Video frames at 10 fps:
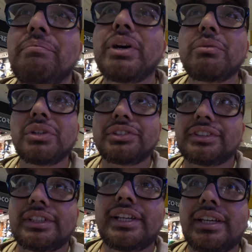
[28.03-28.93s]
but we'll
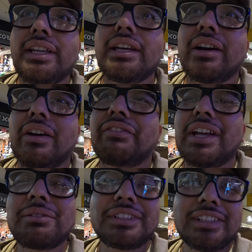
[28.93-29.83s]
see. Our
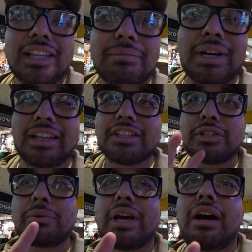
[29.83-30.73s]
flight was delayed by like
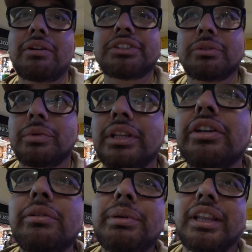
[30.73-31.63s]
2 hours, so we're a
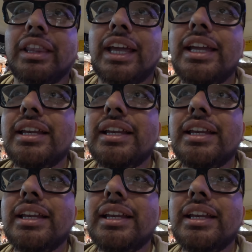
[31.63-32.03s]
little bit late,